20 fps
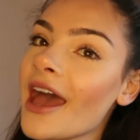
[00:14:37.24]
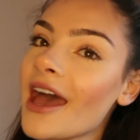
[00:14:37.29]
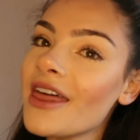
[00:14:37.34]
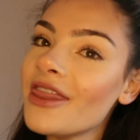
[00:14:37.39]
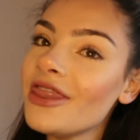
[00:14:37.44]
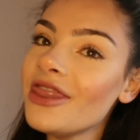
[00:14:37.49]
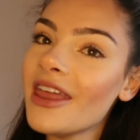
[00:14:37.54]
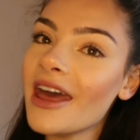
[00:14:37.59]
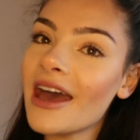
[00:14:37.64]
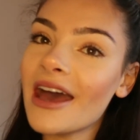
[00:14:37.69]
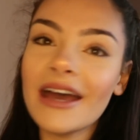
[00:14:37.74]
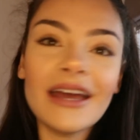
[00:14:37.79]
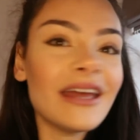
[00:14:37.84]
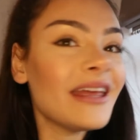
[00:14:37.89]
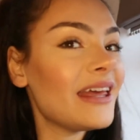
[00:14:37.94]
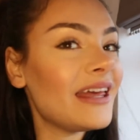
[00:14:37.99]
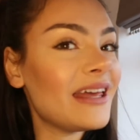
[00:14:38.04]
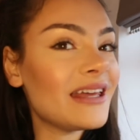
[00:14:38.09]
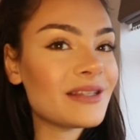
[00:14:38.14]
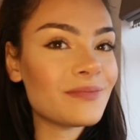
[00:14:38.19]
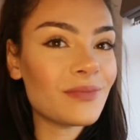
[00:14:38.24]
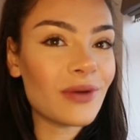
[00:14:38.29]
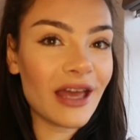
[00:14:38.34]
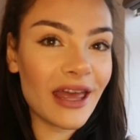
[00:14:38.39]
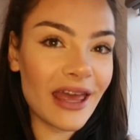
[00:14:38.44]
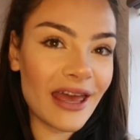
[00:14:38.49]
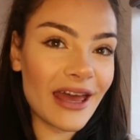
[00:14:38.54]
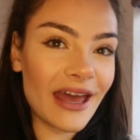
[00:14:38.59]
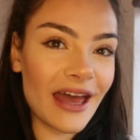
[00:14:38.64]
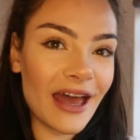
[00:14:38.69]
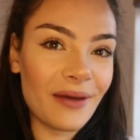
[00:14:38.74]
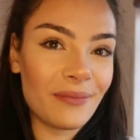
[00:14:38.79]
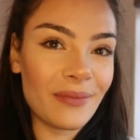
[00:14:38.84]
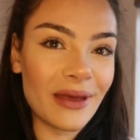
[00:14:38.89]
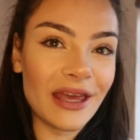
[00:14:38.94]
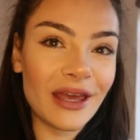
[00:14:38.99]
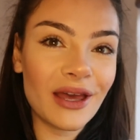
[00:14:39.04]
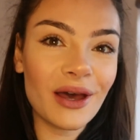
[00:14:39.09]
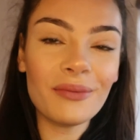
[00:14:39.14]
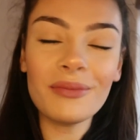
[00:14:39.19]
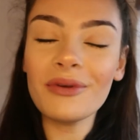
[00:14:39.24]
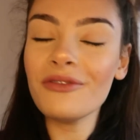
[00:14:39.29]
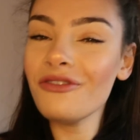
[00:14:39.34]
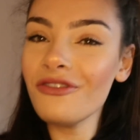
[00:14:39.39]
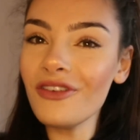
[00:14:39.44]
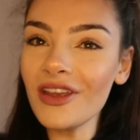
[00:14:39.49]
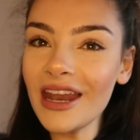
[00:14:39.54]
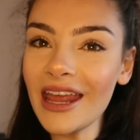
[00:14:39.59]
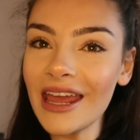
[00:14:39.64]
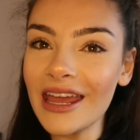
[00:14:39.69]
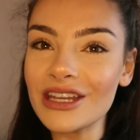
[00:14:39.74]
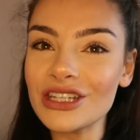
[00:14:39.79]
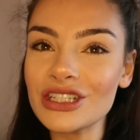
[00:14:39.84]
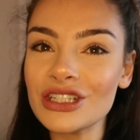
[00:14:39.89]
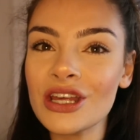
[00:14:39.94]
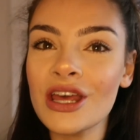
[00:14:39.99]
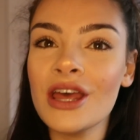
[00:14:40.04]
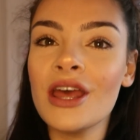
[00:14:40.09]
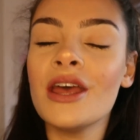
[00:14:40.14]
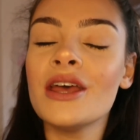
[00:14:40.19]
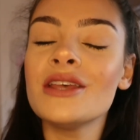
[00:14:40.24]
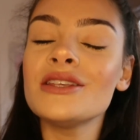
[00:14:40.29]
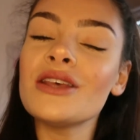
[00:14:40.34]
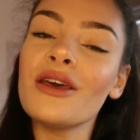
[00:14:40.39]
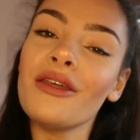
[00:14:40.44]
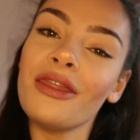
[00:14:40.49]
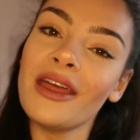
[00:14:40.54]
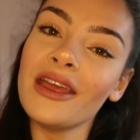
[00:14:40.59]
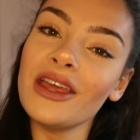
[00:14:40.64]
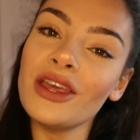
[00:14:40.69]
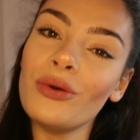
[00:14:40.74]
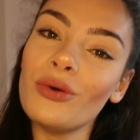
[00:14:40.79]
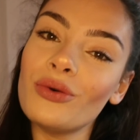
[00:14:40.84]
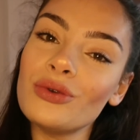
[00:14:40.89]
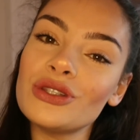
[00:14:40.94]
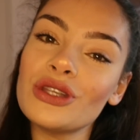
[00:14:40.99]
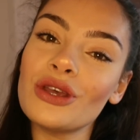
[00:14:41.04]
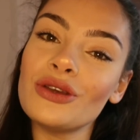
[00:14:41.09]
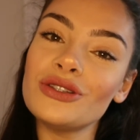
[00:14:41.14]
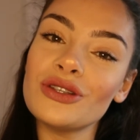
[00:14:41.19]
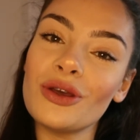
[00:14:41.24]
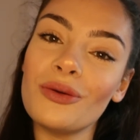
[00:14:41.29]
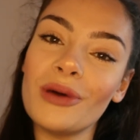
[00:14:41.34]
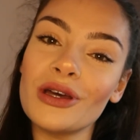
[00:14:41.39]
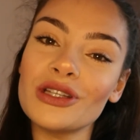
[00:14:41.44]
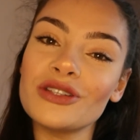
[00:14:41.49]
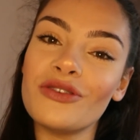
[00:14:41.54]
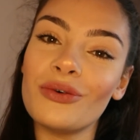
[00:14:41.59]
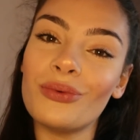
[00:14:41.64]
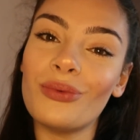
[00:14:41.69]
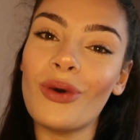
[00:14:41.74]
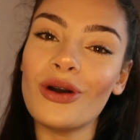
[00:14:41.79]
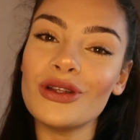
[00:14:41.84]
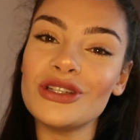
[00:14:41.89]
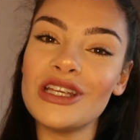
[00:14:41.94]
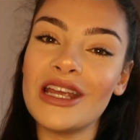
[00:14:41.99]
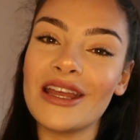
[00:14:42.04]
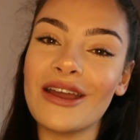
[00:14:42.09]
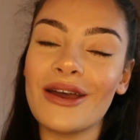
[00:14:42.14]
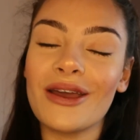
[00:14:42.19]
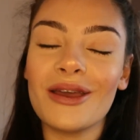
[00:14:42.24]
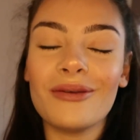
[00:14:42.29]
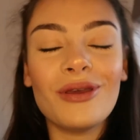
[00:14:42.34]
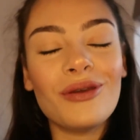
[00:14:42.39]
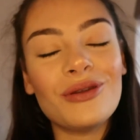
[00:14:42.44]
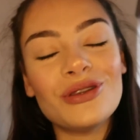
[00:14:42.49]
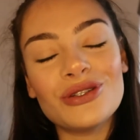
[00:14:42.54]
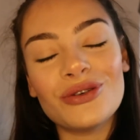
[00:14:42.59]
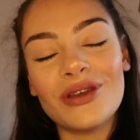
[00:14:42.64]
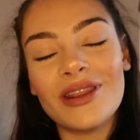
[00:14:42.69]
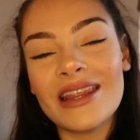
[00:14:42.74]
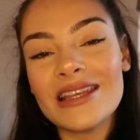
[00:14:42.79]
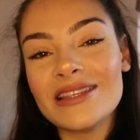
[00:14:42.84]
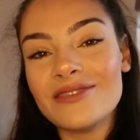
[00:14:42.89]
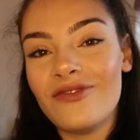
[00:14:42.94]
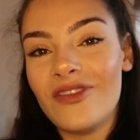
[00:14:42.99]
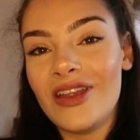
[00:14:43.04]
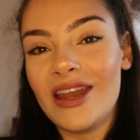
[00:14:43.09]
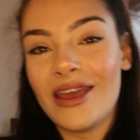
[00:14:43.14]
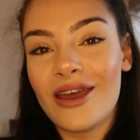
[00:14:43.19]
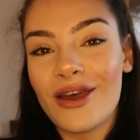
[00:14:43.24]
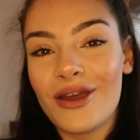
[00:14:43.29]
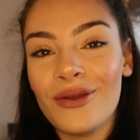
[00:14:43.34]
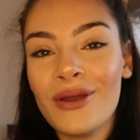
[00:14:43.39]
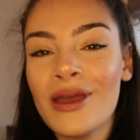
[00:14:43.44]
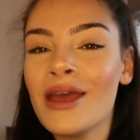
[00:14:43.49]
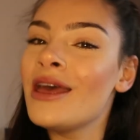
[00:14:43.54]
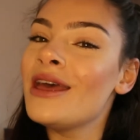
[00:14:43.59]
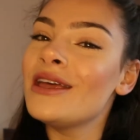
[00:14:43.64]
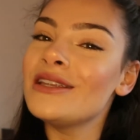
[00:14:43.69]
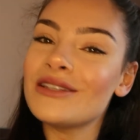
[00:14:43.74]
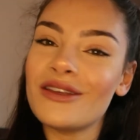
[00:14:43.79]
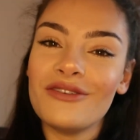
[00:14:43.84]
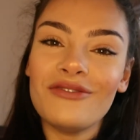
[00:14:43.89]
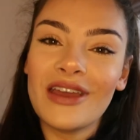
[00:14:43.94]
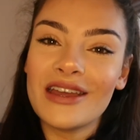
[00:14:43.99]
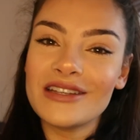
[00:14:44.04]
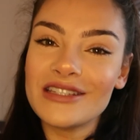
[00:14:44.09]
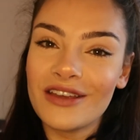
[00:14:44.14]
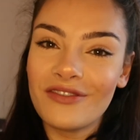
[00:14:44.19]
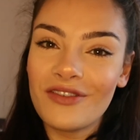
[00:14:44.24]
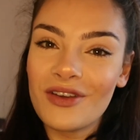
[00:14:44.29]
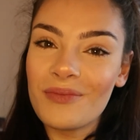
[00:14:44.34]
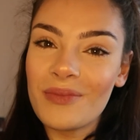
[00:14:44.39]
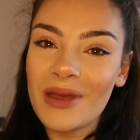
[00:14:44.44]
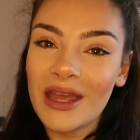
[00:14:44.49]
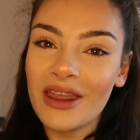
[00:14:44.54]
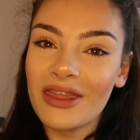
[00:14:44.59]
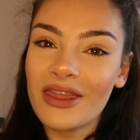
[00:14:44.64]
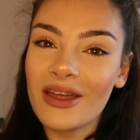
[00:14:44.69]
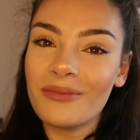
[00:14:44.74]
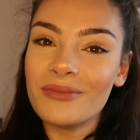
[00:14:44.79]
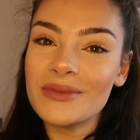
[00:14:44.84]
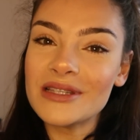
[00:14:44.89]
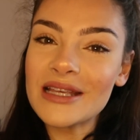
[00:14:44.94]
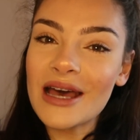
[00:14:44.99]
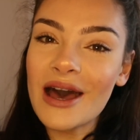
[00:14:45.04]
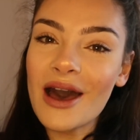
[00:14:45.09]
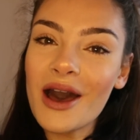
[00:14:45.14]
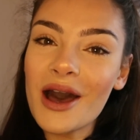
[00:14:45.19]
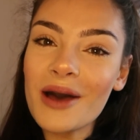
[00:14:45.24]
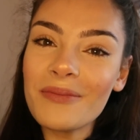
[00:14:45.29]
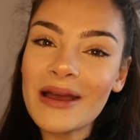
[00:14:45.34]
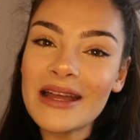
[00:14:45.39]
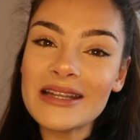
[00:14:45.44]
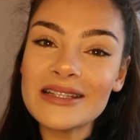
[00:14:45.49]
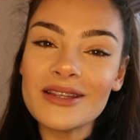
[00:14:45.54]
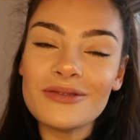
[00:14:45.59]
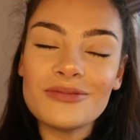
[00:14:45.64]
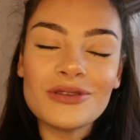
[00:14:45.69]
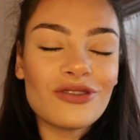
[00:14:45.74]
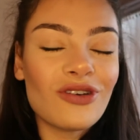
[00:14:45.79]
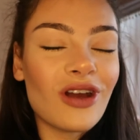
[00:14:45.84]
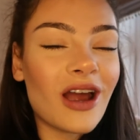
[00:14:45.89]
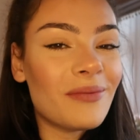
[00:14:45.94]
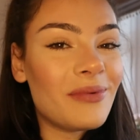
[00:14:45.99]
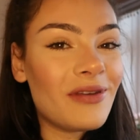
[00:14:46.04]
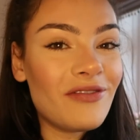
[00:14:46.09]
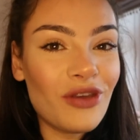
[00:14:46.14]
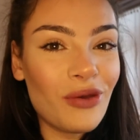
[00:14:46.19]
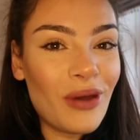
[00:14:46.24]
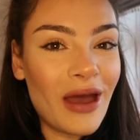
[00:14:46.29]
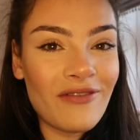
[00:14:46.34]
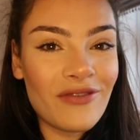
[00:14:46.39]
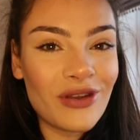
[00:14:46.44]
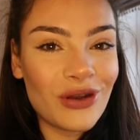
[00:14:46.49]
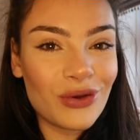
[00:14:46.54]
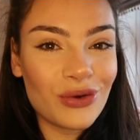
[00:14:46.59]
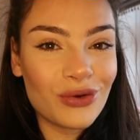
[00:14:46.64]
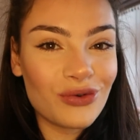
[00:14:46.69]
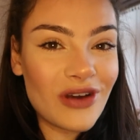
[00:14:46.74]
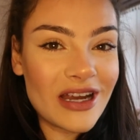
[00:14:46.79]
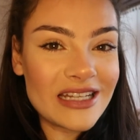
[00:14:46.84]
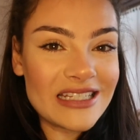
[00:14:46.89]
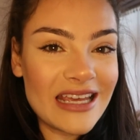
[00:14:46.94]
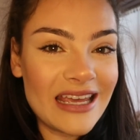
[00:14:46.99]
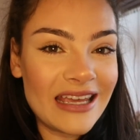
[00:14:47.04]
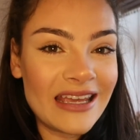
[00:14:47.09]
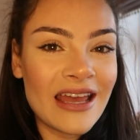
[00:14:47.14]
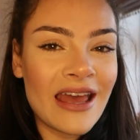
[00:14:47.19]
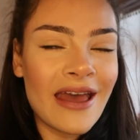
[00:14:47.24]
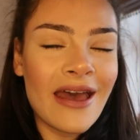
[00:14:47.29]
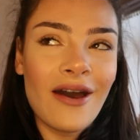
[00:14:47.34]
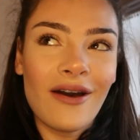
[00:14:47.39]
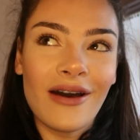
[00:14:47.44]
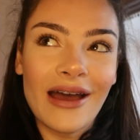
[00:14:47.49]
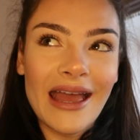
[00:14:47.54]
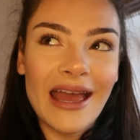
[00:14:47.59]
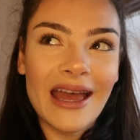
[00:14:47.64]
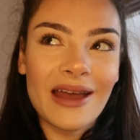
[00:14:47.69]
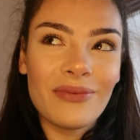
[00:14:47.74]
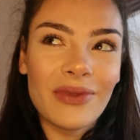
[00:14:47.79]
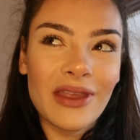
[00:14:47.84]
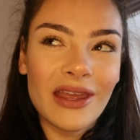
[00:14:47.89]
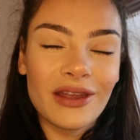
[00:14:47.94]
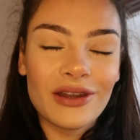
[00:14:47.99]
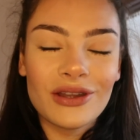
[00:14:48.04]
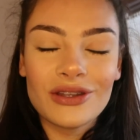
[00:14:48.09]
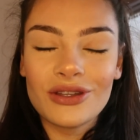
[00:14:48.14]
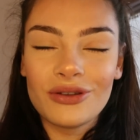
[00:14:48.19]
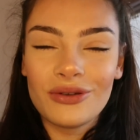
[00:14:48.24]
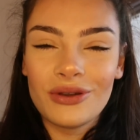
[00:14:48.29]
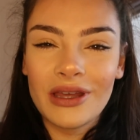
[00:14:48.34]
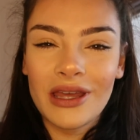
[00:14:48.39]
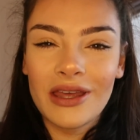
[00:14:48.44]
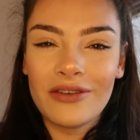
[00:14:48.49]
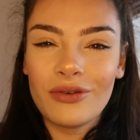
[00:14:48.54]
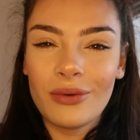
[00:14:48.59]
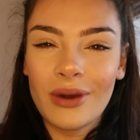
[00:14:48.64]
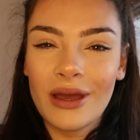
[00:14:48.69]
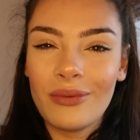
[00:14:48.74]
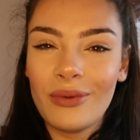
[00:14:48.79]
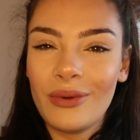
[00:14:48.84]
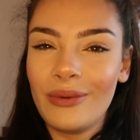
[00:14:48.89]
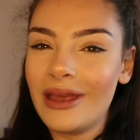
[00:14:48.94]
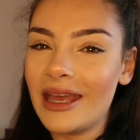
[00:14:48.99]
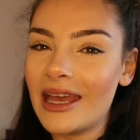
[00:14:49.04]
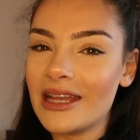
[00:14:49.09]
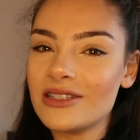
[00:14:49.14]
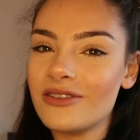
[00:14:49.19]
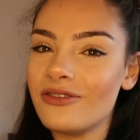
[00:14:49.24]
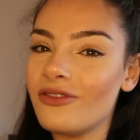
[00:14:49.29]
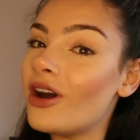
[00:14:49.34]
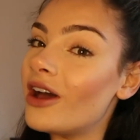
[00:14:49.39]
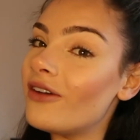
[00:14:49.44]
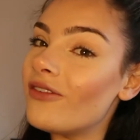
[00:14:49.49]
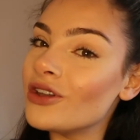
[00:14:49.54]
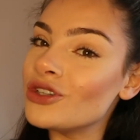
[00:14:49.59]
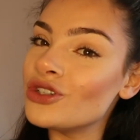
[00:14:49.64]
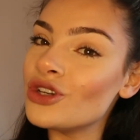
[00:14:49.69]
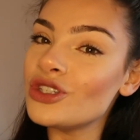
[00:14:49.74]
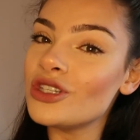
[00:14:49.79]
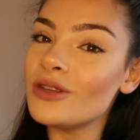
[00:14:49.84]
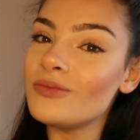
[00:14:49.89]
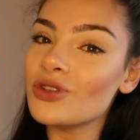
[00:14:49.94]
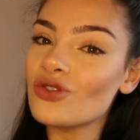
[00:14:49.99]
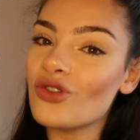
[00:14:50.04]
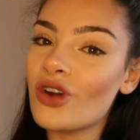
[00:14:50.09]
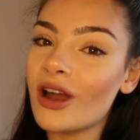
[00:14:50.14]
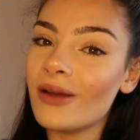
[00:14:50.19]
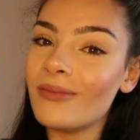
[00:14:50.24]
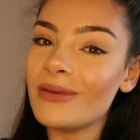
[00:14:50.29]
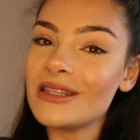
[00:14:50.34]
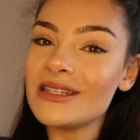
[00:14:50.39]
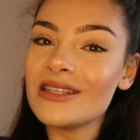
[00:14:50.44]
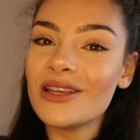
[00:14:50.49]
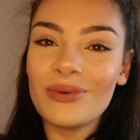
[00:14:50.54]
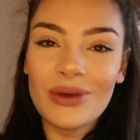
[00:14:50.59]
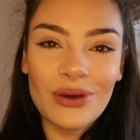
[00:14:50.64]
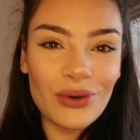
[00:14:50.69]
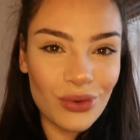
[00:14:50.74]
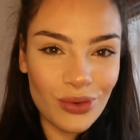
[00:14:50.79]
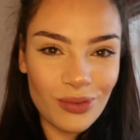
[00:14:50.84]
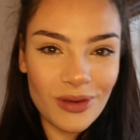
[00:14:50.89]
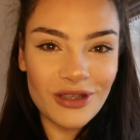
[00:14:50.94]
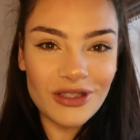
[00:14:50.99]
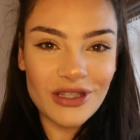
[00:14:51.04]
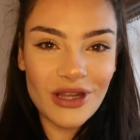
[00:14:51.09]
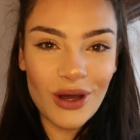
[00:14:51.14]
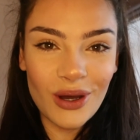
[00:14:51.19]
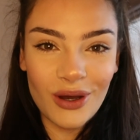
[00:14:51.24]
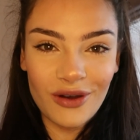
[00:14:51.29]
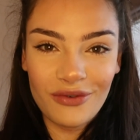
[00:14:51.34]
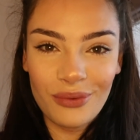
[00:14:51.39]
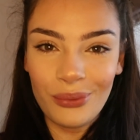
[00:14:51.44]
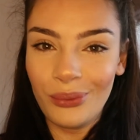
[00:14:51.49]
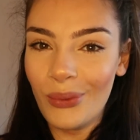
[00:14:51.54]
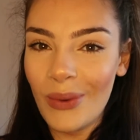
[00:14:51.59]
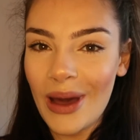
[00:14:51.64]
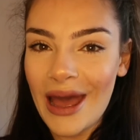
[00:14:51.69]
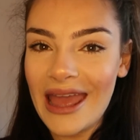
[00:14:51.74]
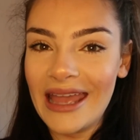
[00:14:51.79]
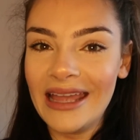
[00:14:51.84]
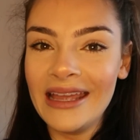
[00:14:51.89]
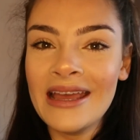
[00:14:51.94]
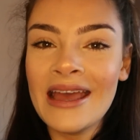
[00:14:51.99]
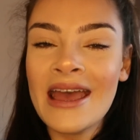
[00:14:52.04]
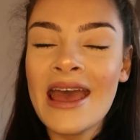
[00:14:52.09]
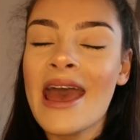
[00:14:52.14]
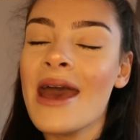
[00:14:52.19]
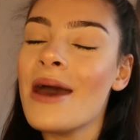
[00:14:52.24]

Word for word: And that is my hair and makeup finished. So thank you all so much for watching. I hope you enjoyed this video. Don't forget to give it a big thumbs up and subscribe if you haven't already. I am thinking of doing a giveaway when we get to 500 subscribers, so we're almost halfway.